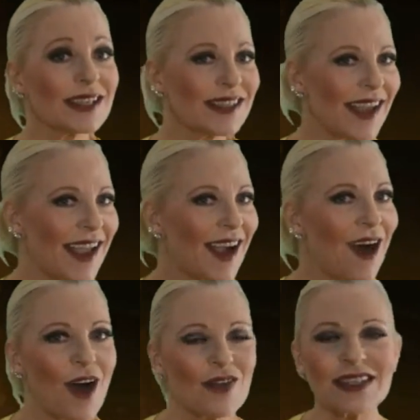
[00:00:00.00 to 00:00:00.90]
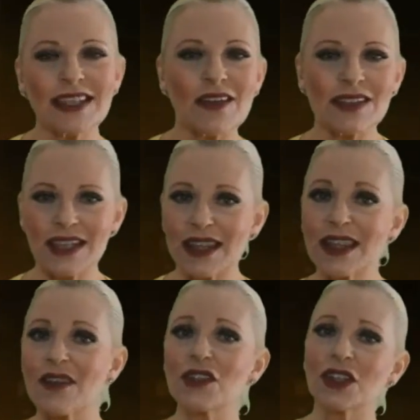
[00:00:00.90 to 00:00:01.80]
today on the
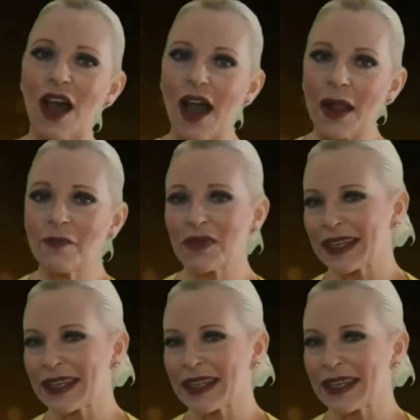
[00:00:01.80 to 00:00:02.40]
17th of July,